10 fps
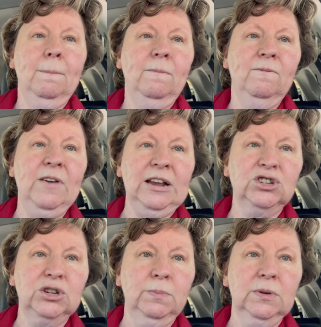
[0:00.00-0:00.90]

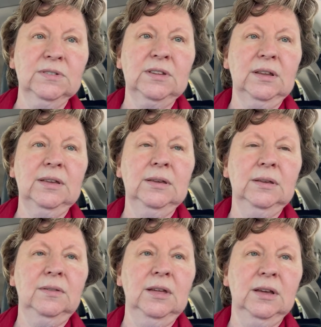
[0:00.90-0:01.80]

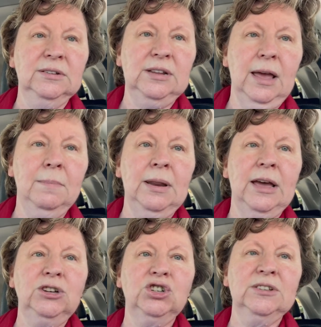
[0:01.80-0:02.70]
the
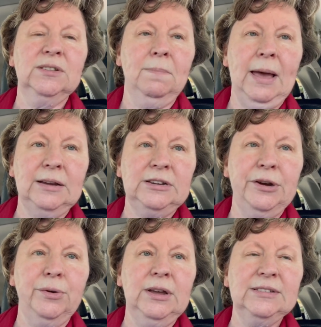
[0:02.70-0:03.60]
contaminations, the
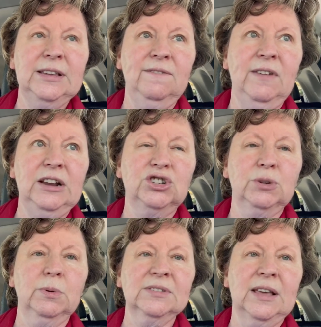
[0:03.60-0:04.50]
bacterias in
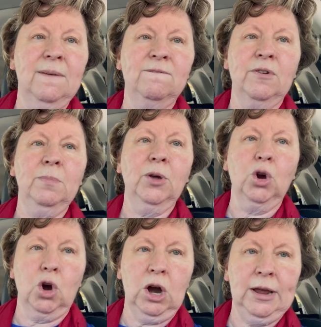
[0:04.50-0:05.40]
vegetables come from the
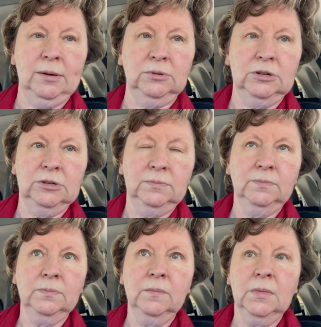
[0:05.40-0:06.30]
ground.
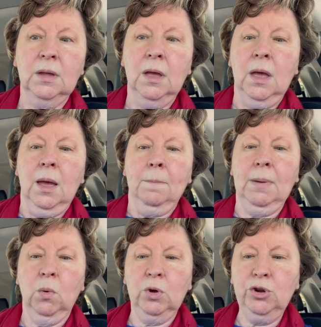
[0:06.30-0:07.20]

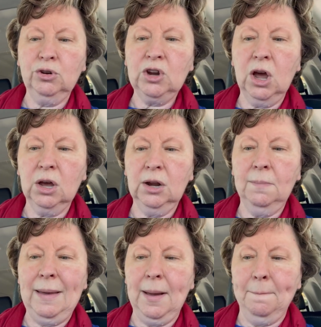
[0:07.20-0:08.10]
But when you're talking
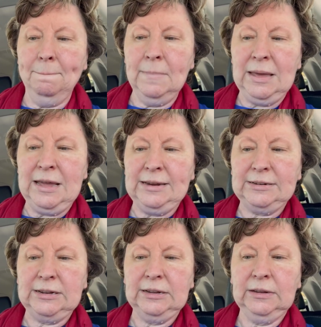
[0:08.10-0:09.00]
about
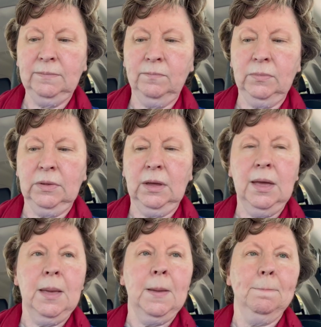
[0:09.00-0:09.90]
meat
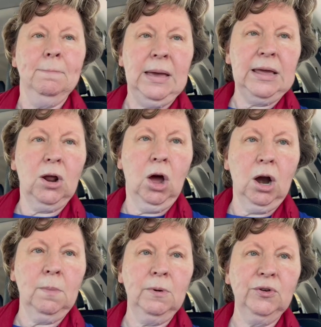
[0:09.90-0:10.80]

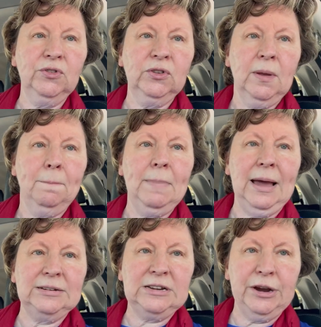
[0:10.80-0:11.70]
harbors
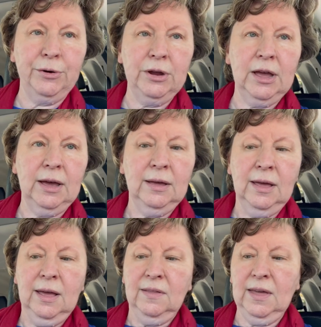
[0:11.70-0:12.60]
bacteria
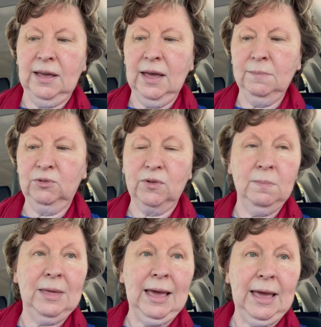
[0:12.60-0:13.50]
that comes
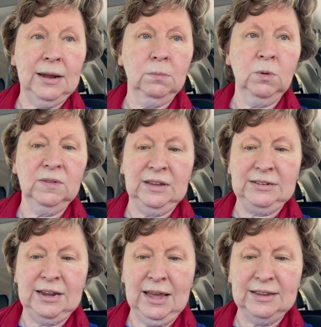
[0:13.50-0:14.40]
from the animal's
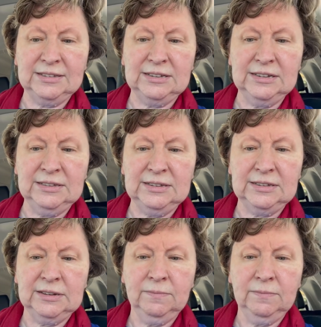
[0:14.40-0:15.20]
intestines,